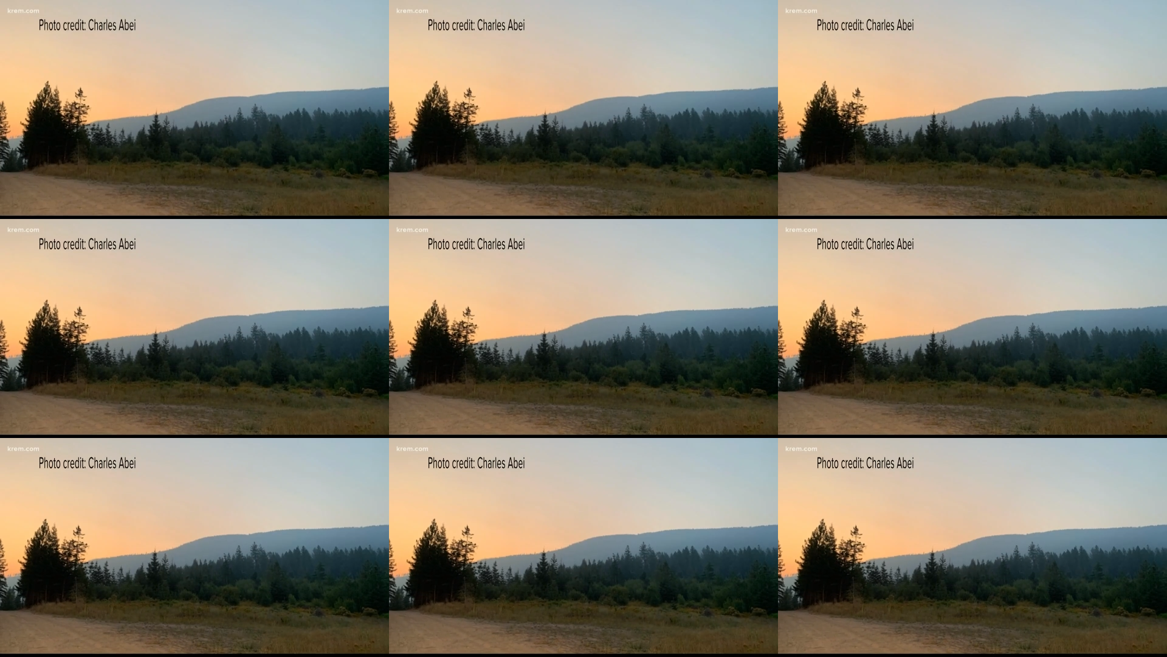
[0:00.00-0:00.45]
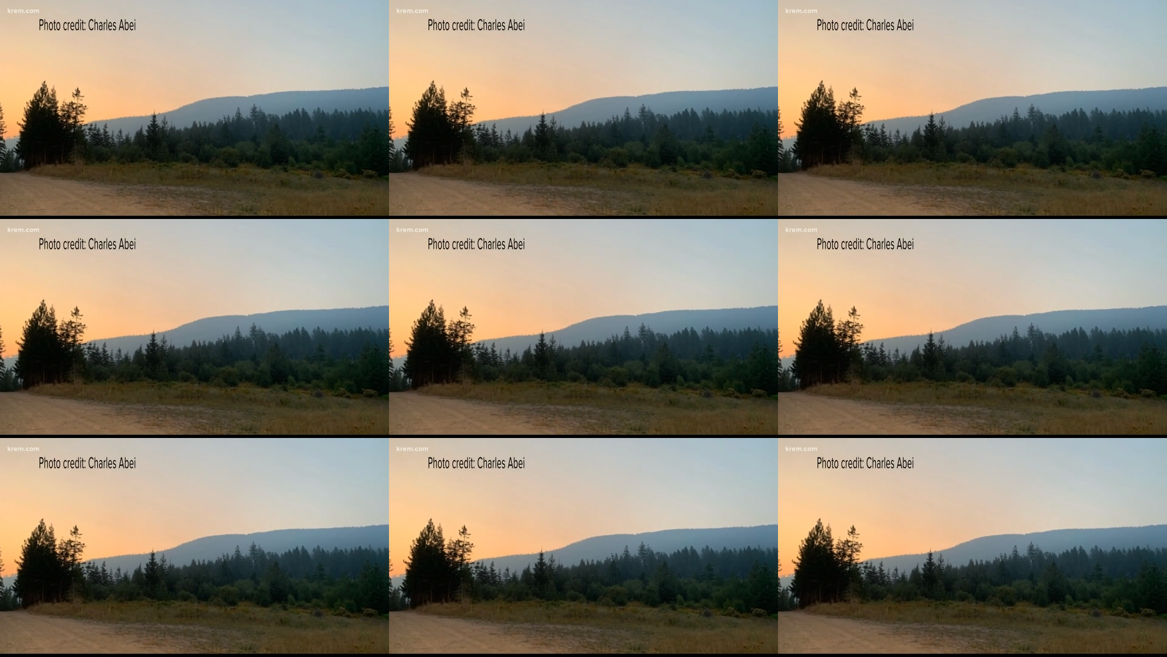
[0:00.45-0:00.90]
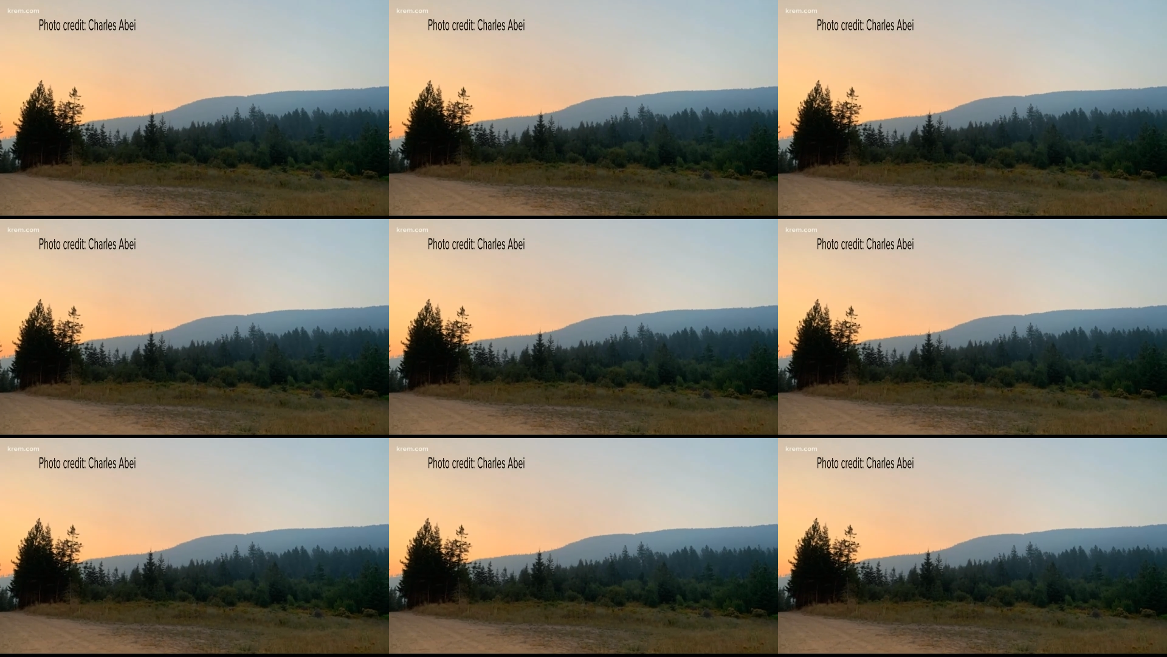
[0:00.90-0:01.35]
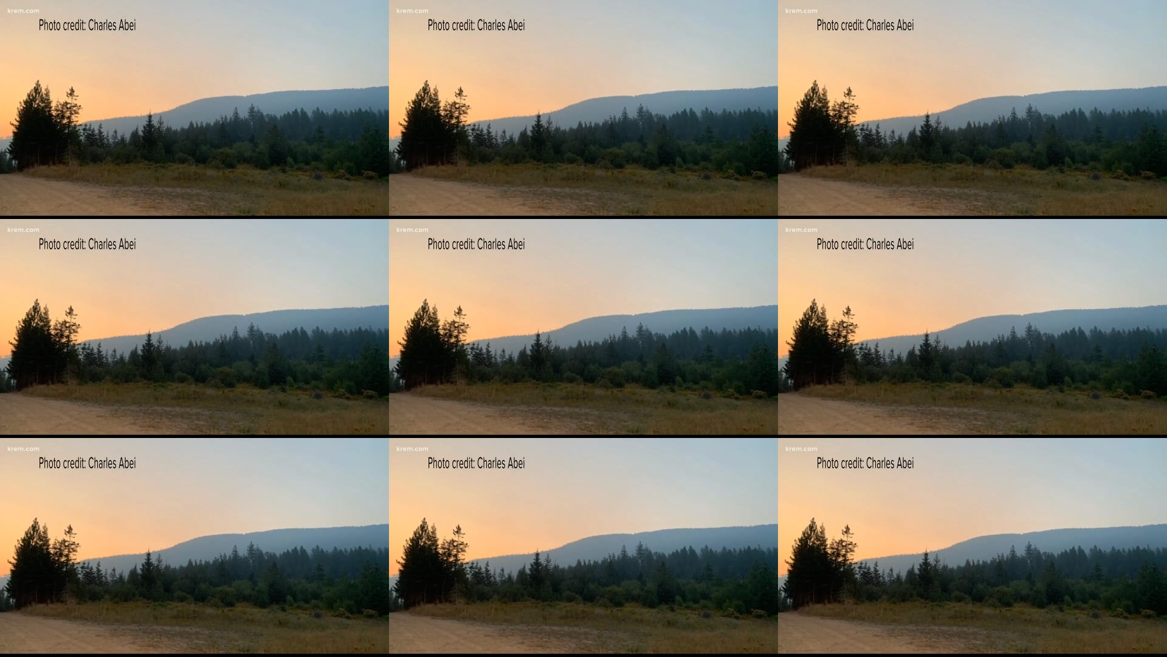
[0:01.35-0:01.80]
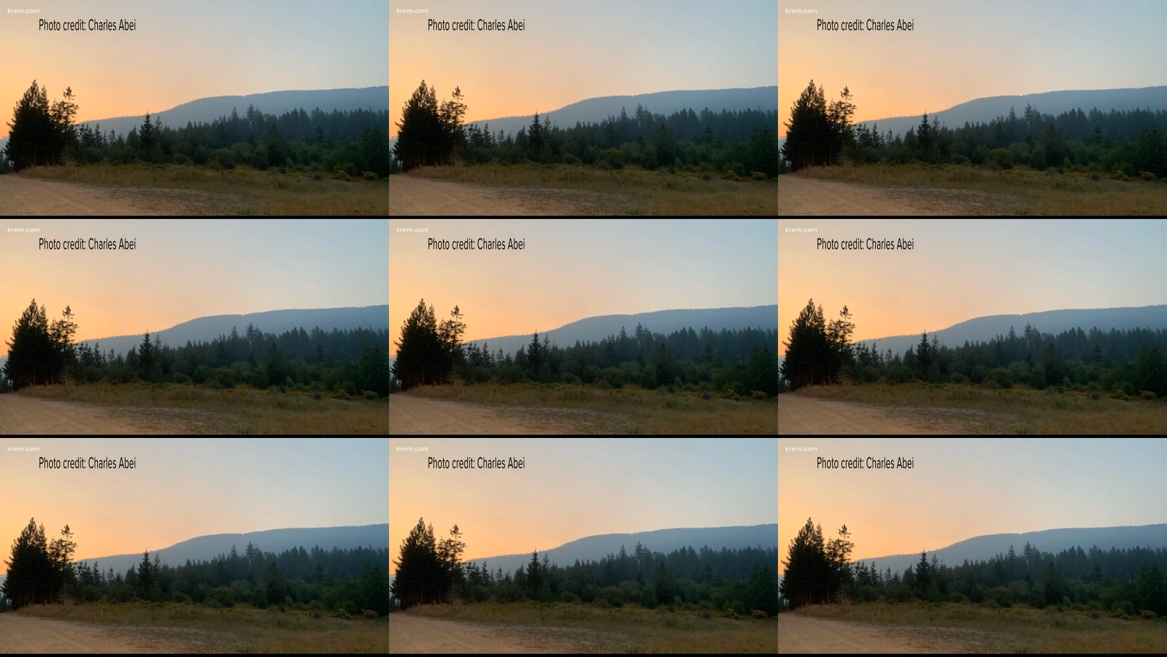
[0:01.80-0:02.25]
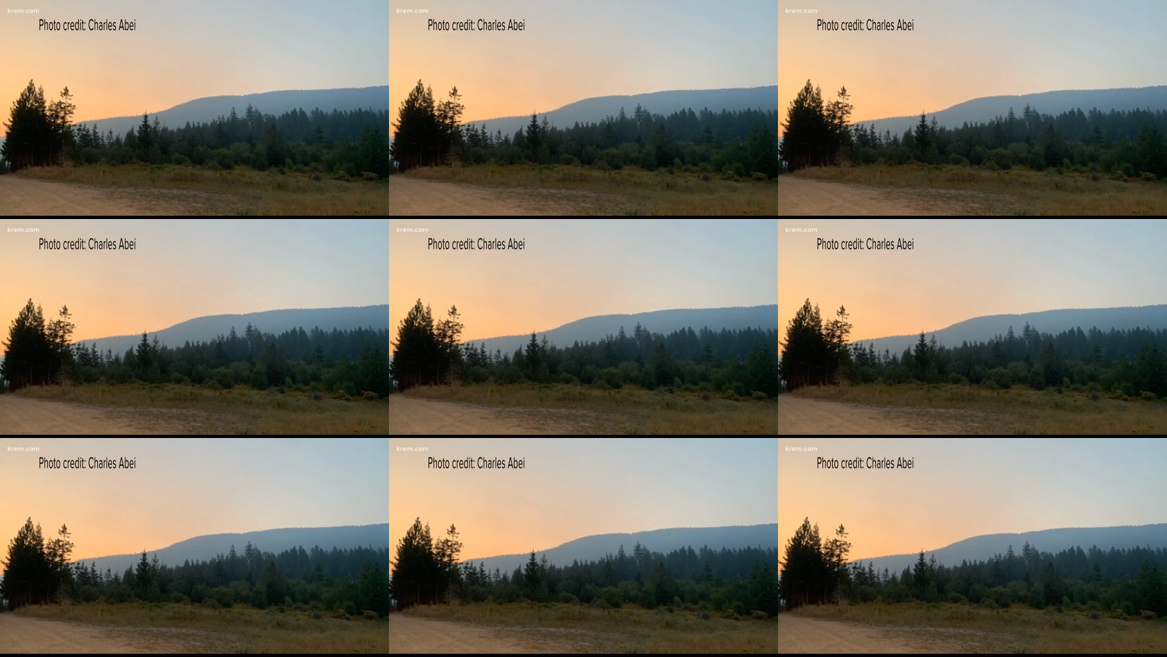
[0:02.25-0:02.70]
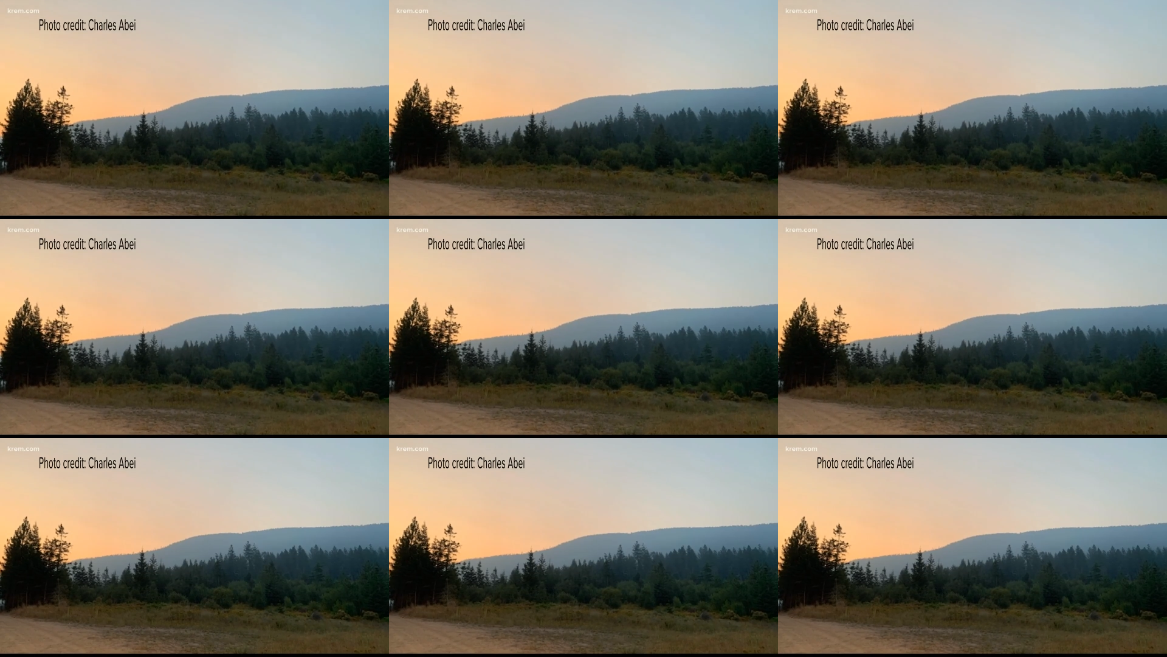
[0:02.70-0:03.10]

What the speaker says: [unreadable: no face in view]